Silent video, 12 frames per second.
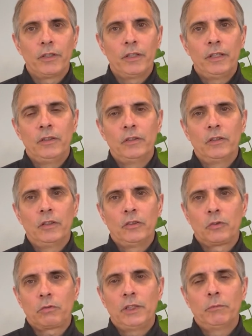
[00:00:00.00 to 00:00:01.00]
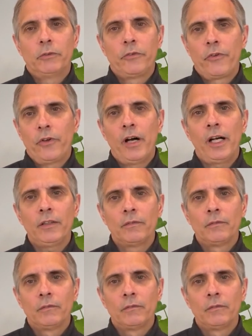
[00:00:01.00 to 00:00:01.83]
in the stream of thought,